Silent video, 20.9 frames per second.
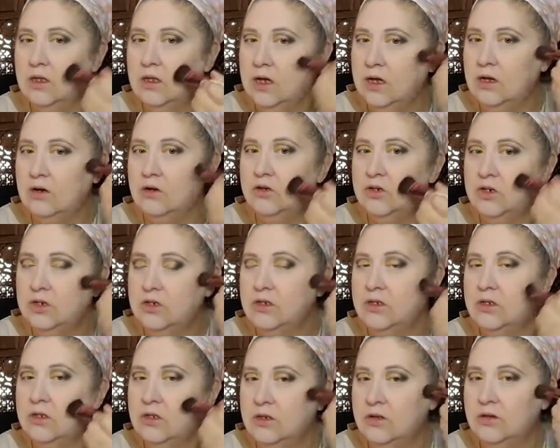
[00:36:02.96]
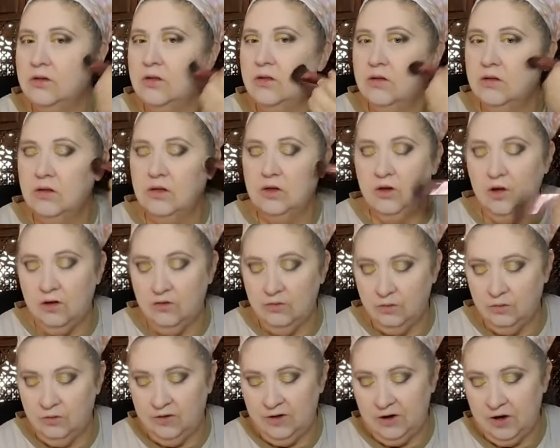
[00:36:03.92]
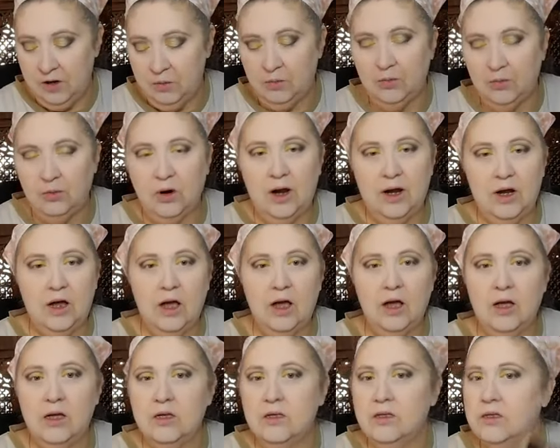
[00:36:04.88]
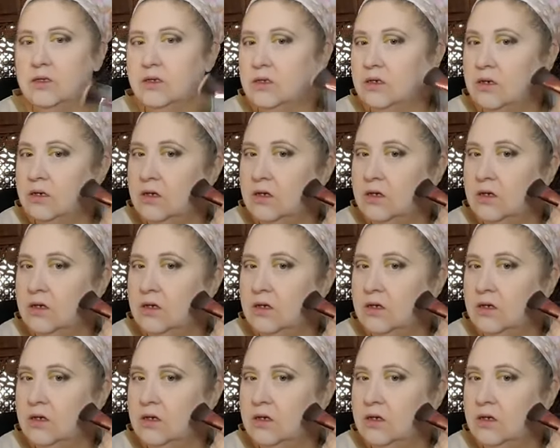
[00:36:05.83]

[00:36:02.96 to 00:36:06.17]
They are just, you have very bright eyes.